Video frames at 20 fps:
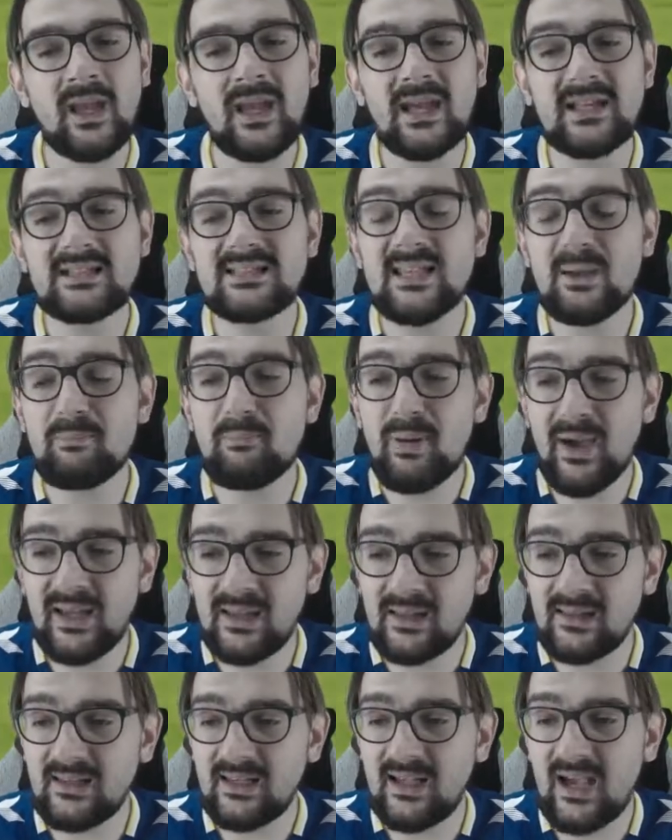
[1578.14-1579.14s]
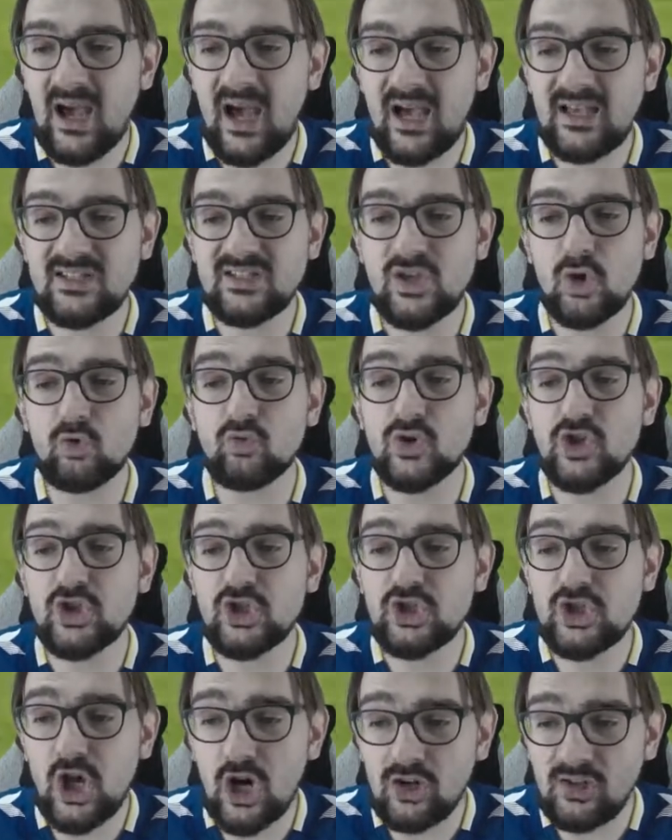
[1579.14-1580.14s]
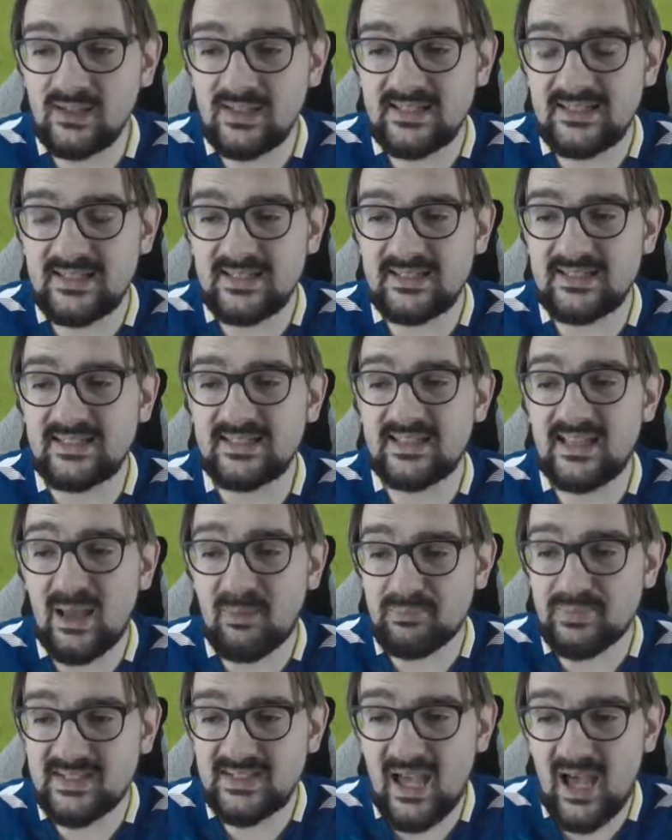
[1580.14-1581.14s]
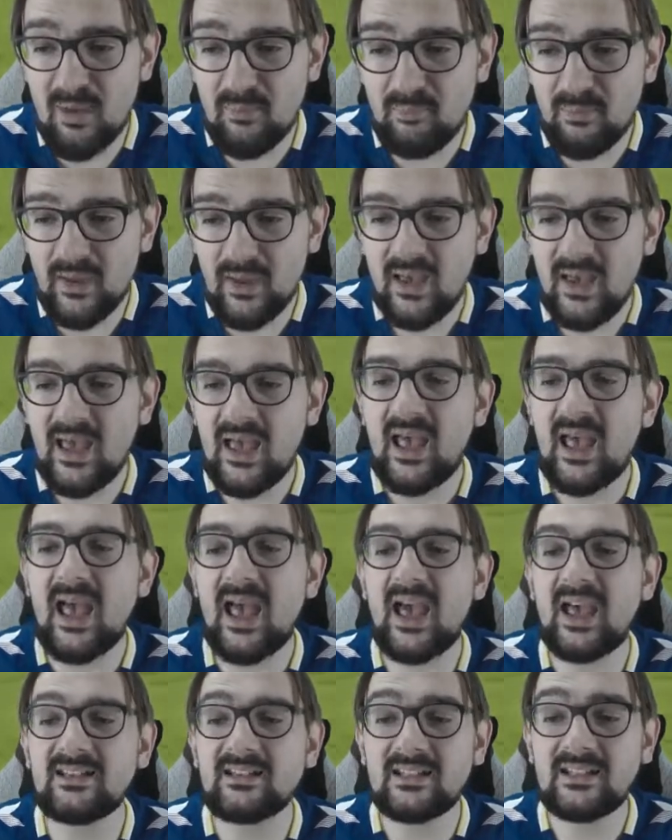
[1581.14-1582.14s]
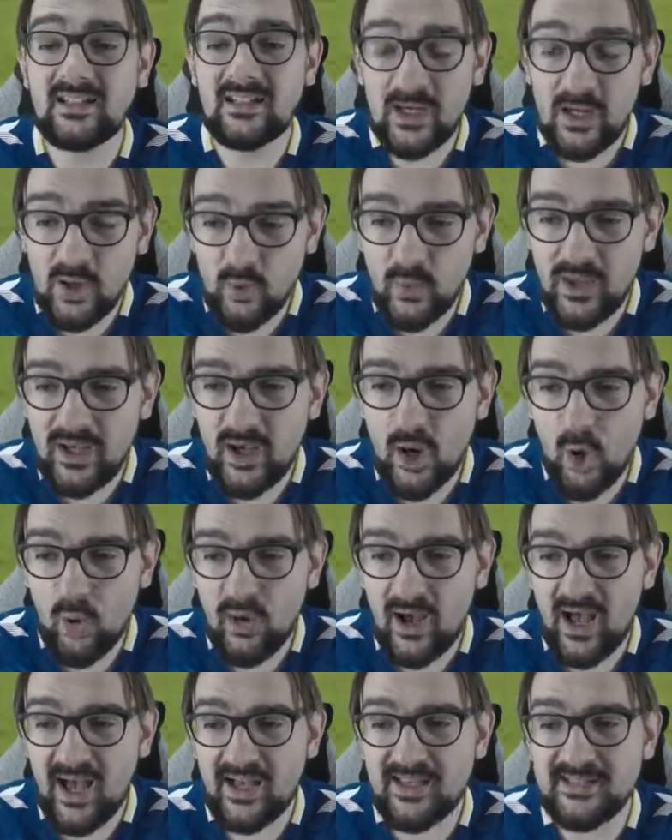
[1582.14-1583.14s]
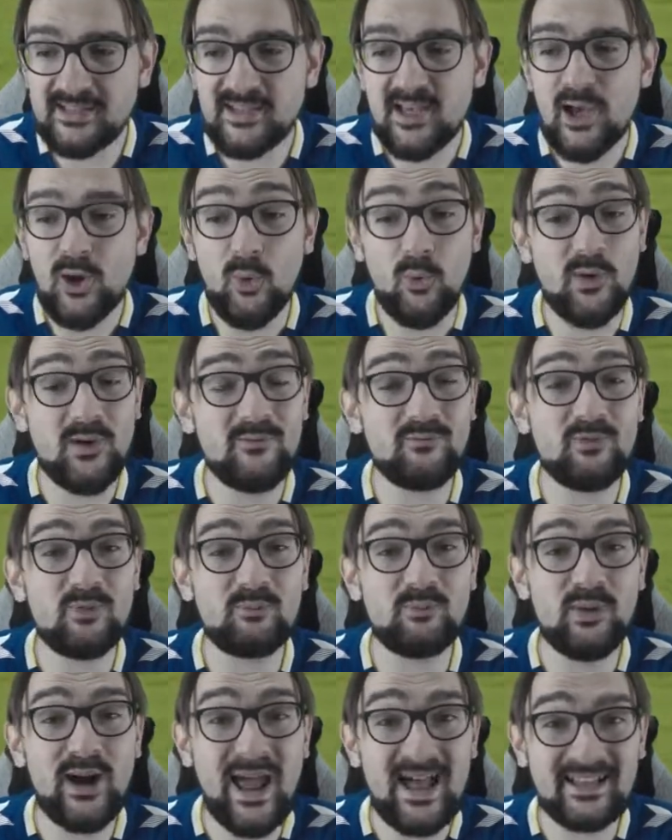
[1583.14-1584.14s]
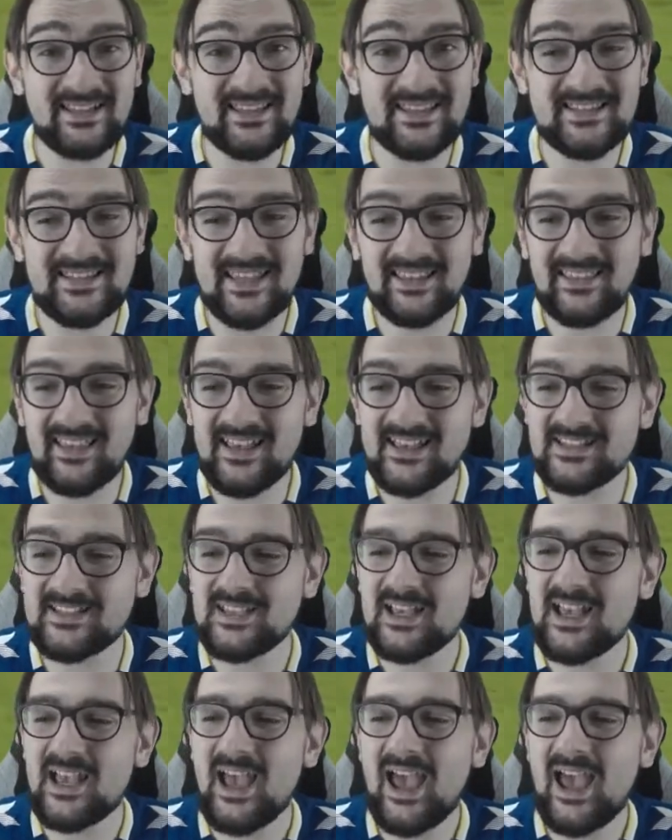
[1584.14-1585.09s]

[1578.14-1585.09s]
It's a penalty, guys. Richarlison steps up. And here we go, guys. We've been practicing this.